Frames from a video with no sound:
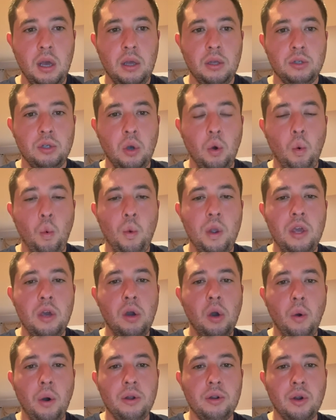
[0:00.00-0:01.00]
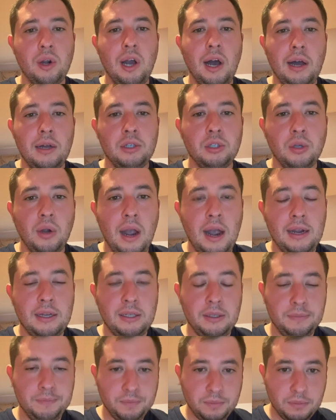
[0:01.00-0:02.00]
So when you go under
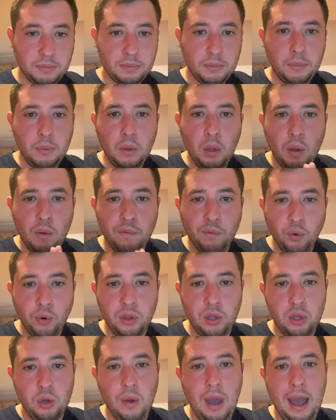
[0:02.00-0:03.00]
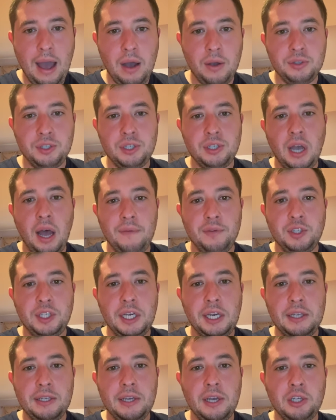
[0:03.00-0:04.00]
contract for the new house, it's obviously
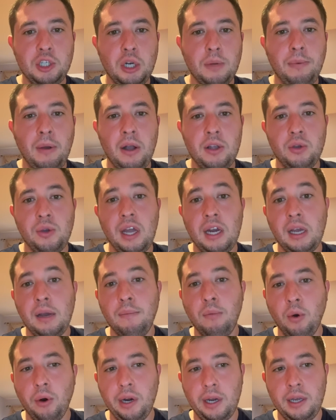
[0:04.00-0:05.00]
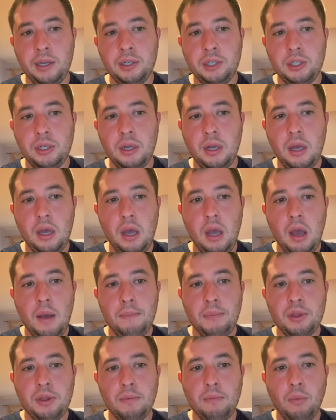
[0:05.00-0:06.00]
contingent upon you getting a mortgage.
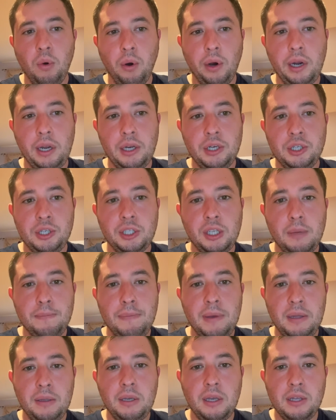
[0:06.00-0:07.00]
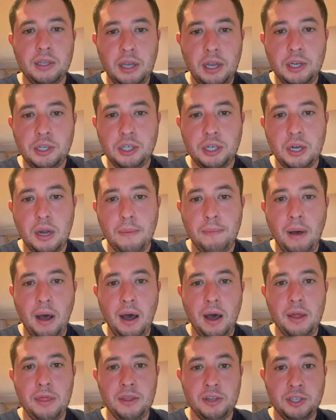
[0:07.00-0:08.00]
But the mortgage is contingent
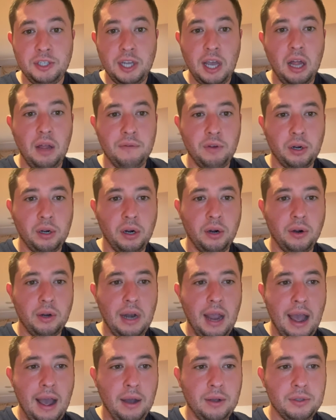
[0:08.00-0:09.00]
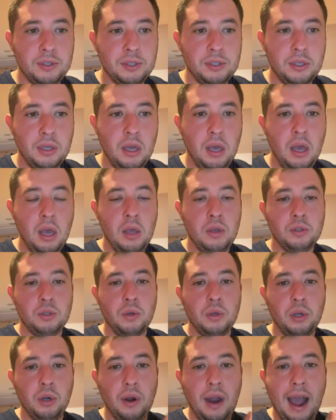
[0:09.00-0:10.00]
upon the sale of your current house. So
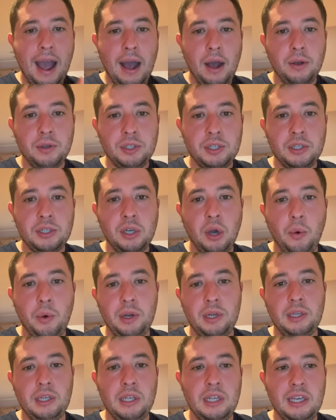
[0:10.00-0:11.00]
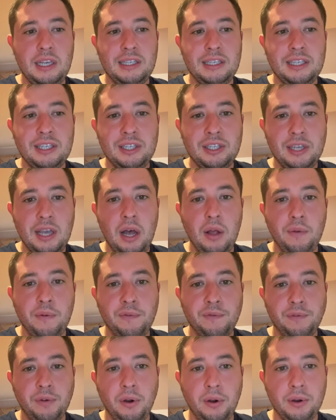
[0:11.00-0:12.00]
your house is going to need to sell
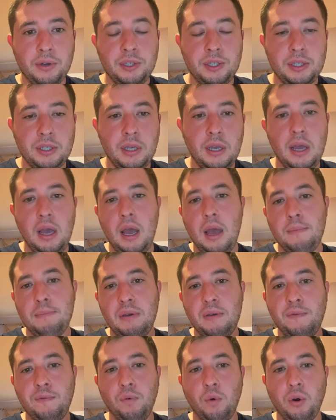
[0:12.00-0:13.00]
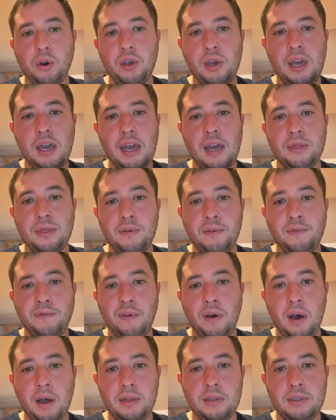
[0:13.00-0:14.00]
first before you can get the
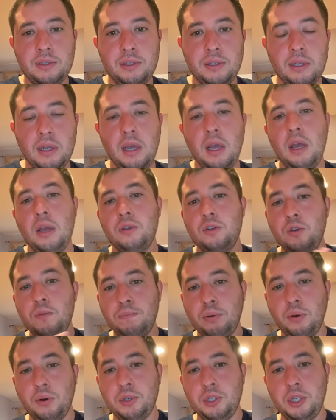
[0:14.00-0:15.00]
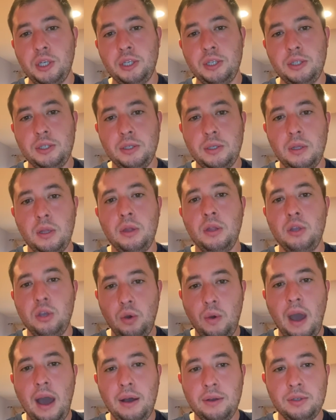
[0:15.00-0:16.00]
funds to purchase the new
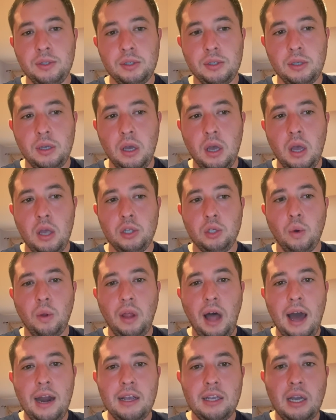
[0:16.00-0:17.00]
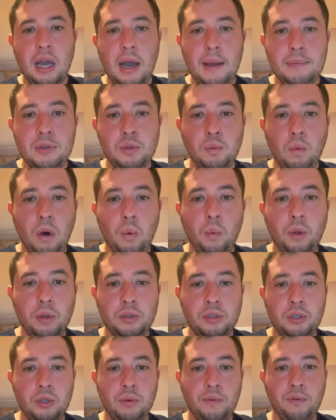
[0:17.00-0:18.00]
house. So a lot of times what we'll
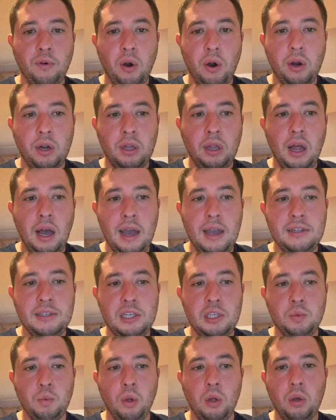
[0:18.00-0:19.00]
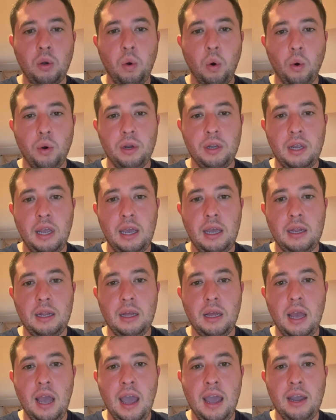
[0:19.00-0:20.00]
do for our clients is we'll
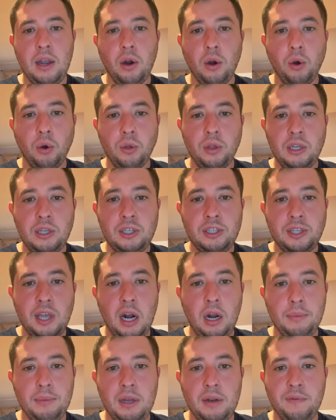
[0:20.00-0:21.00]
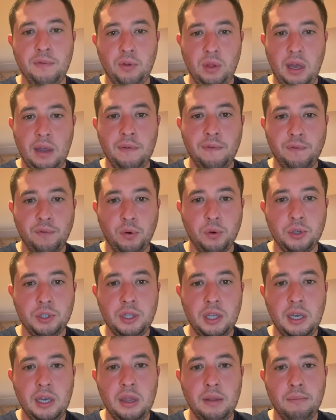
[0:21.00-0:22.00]
coordinate a early settlement for first
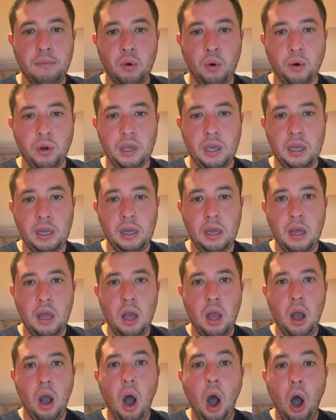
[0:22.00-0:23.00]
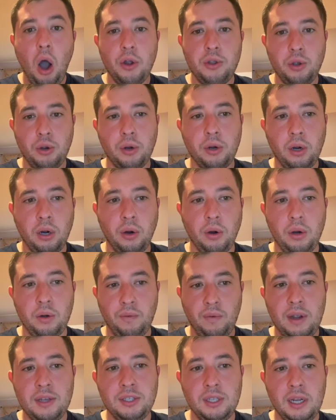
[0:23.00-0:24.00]
thing in the morning on your current
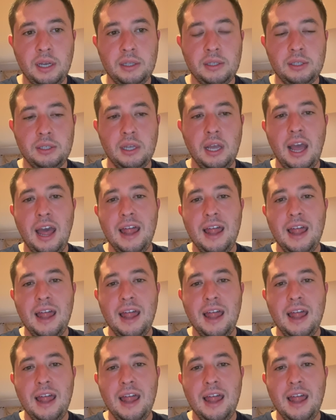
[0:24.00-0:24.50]
residence.